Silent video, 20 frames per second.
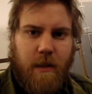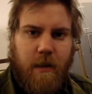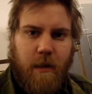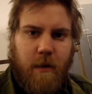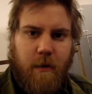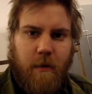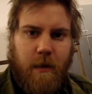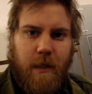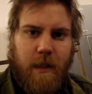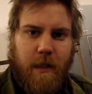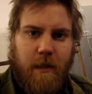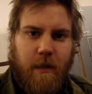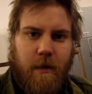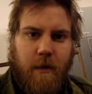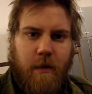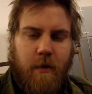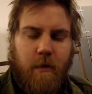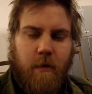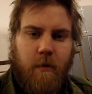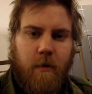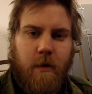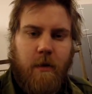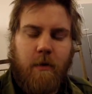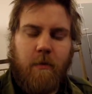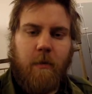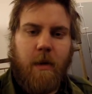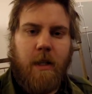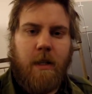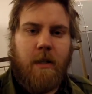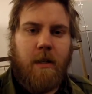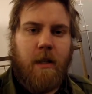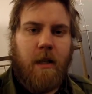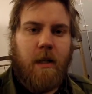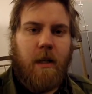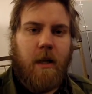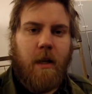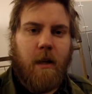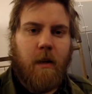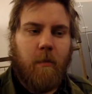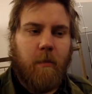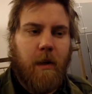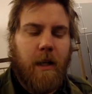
go into too much detail,